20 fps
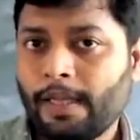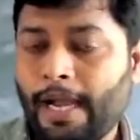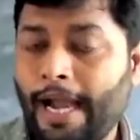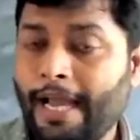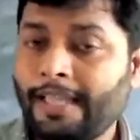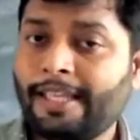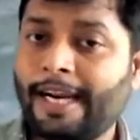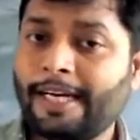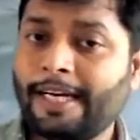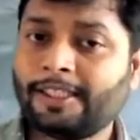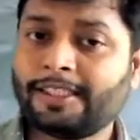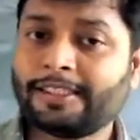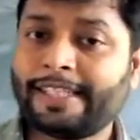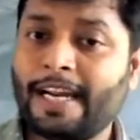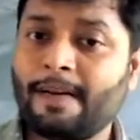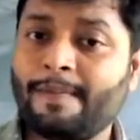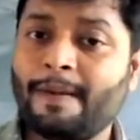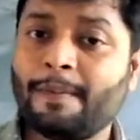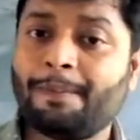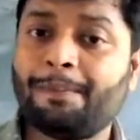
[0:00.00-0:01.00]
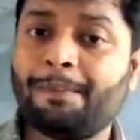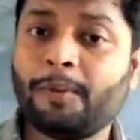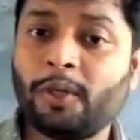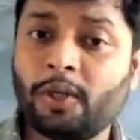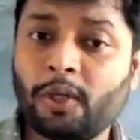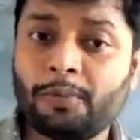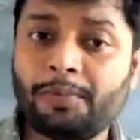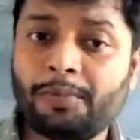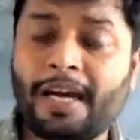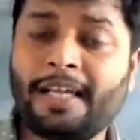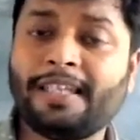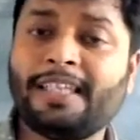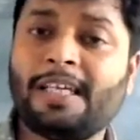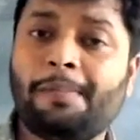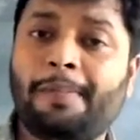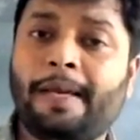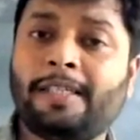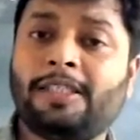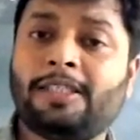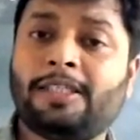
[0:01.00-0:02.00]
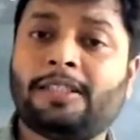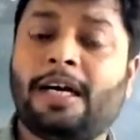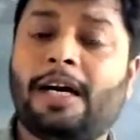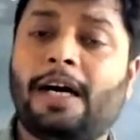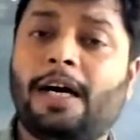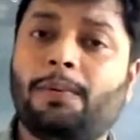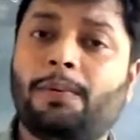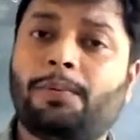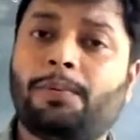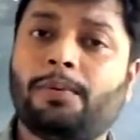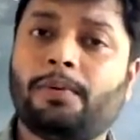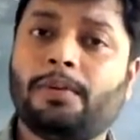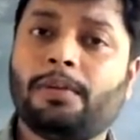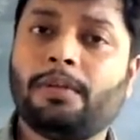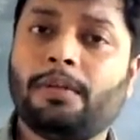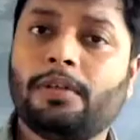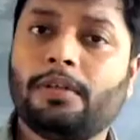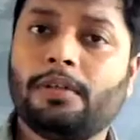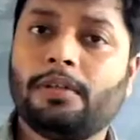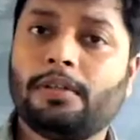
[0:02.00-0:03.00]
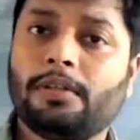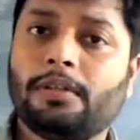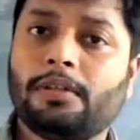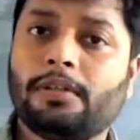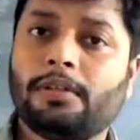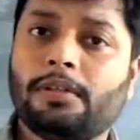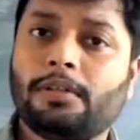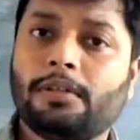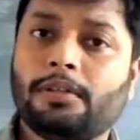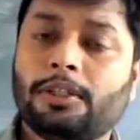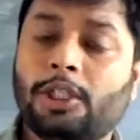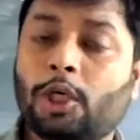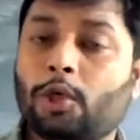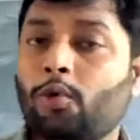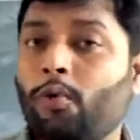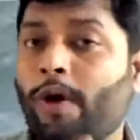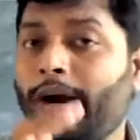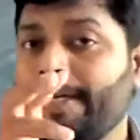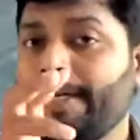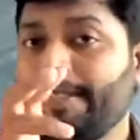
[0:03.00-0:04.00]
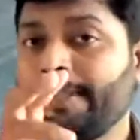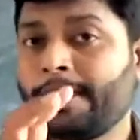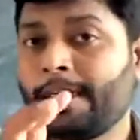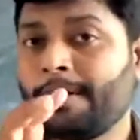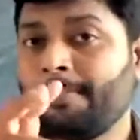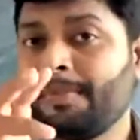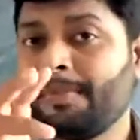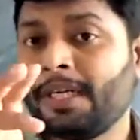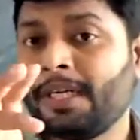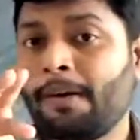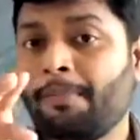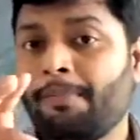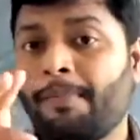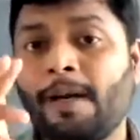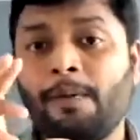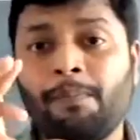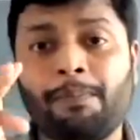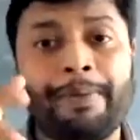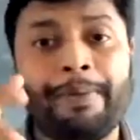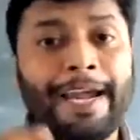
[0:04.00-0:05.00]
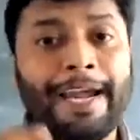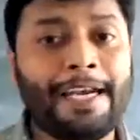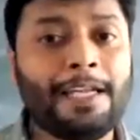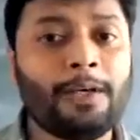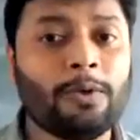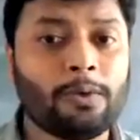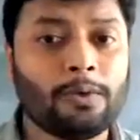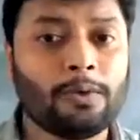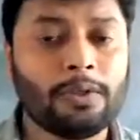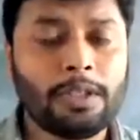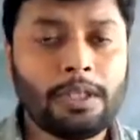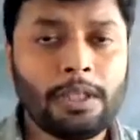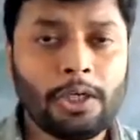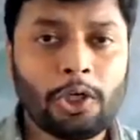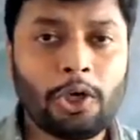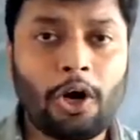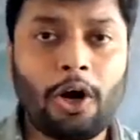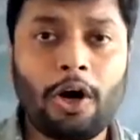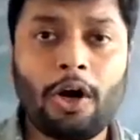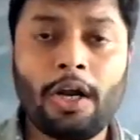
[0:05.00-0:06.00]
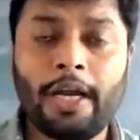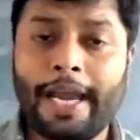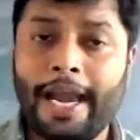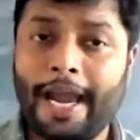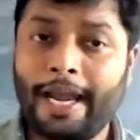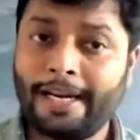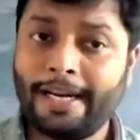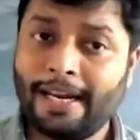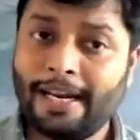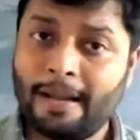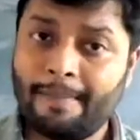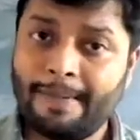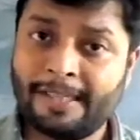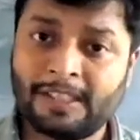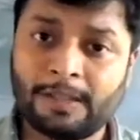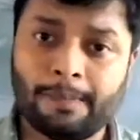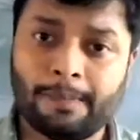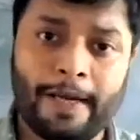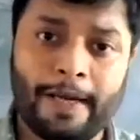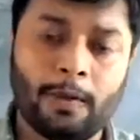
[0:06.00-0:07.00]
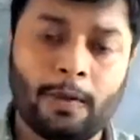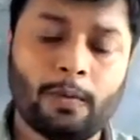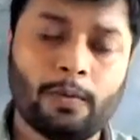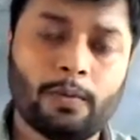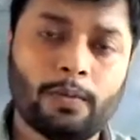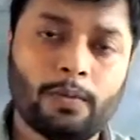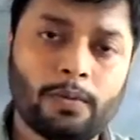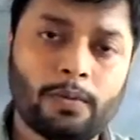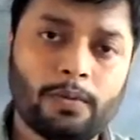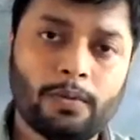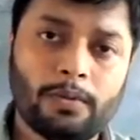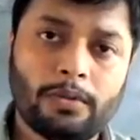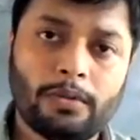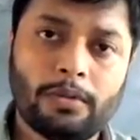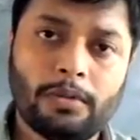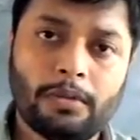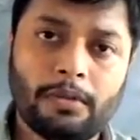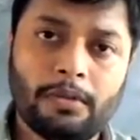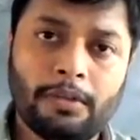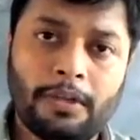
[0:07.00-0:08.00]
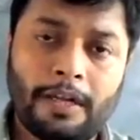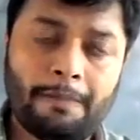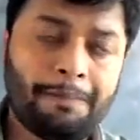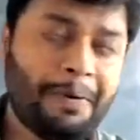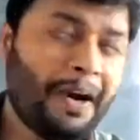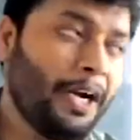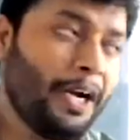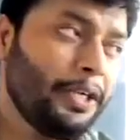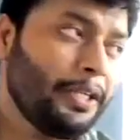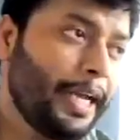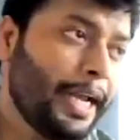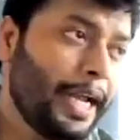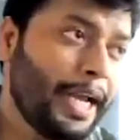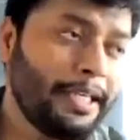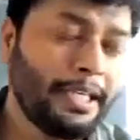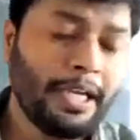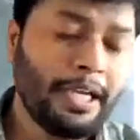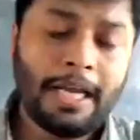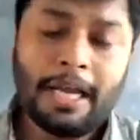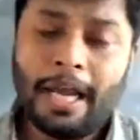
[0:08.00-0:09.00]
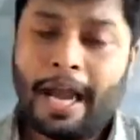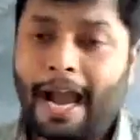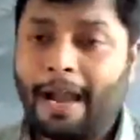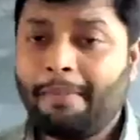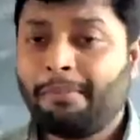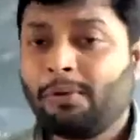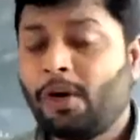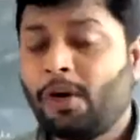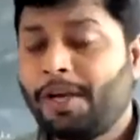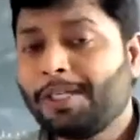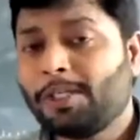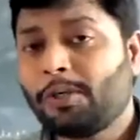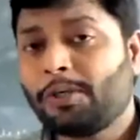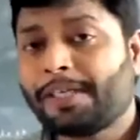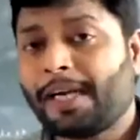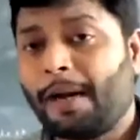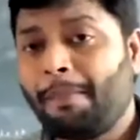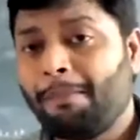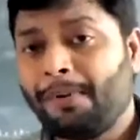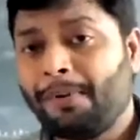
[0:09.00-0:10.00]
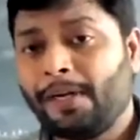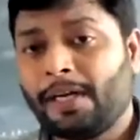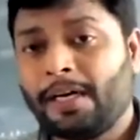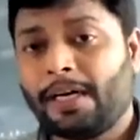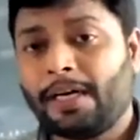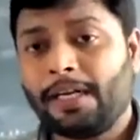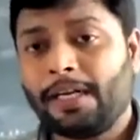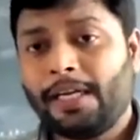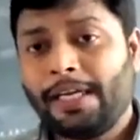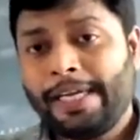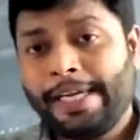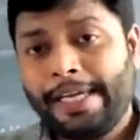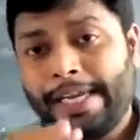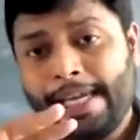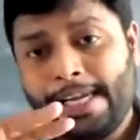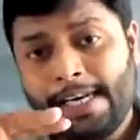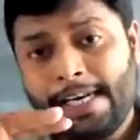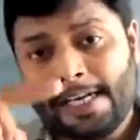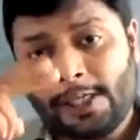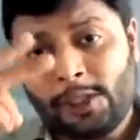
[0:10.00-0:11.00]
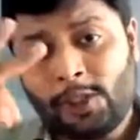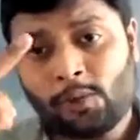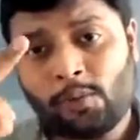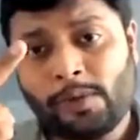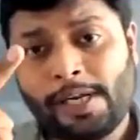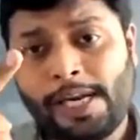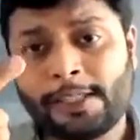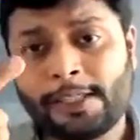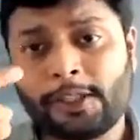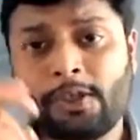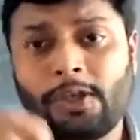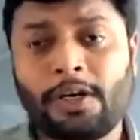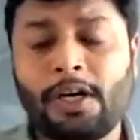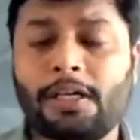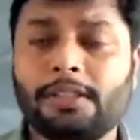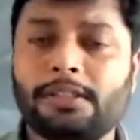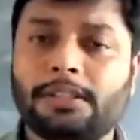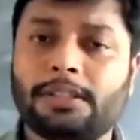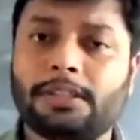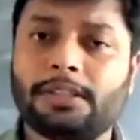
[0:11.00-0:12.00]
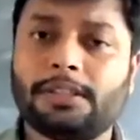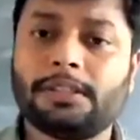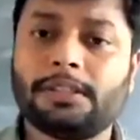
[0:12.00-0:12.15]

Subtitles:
And that can be proved on the basis of the quantum number value called NLMS value. And for that, I'm going to compare any two electrons